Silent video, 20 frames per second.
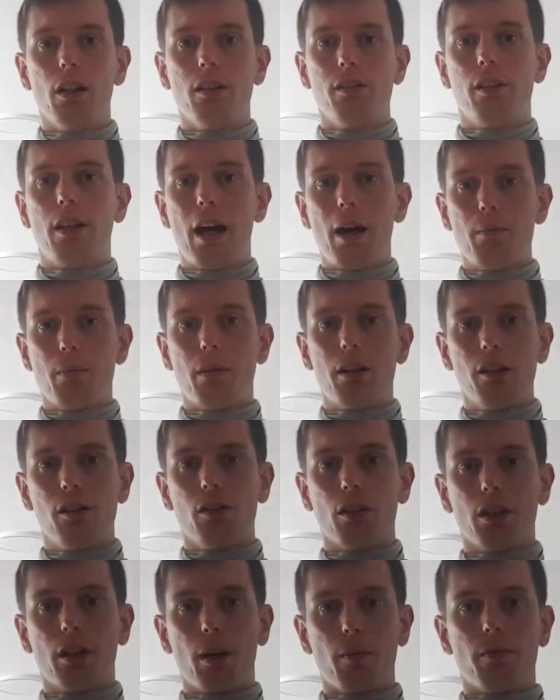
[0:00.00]
So that money's
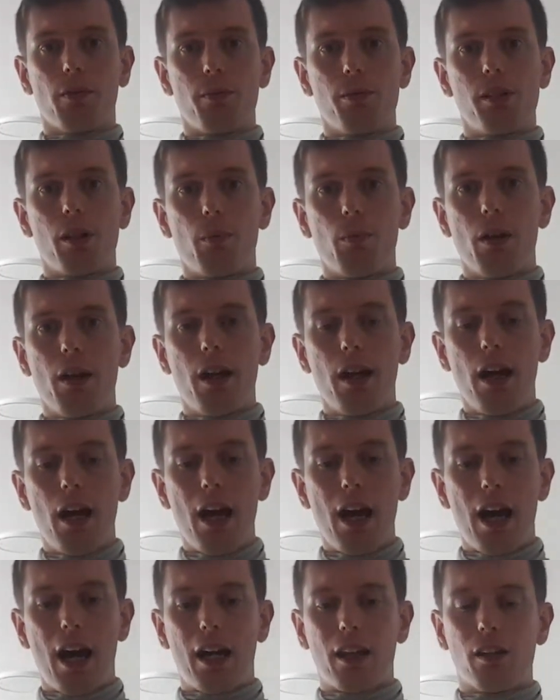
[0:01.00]
got to come from somewhere,
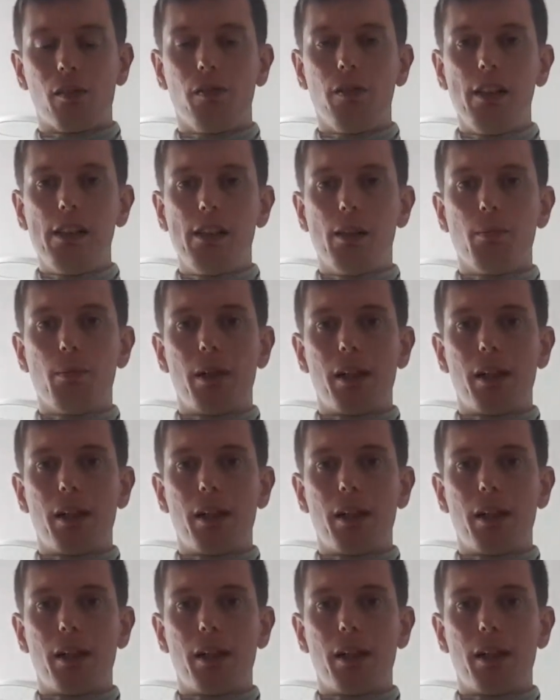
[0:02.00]
and the reason